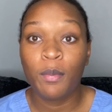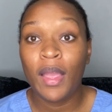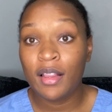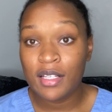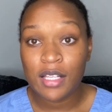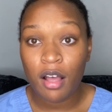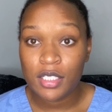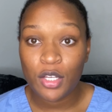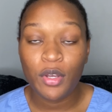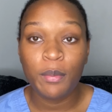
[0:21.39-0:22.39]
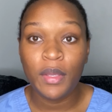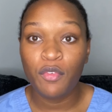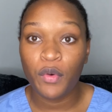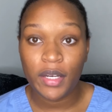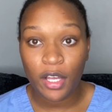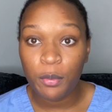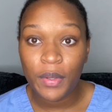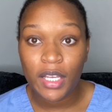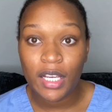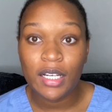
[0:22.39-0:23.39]
and this also could be for an
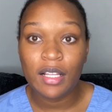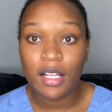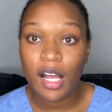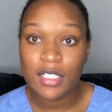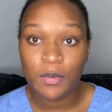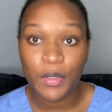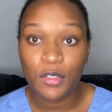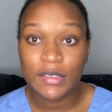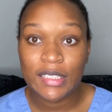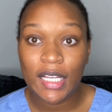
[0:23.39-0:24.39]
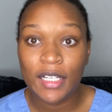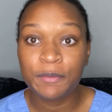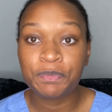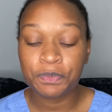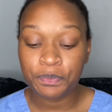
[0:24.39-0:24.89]
LPN in the hospital setting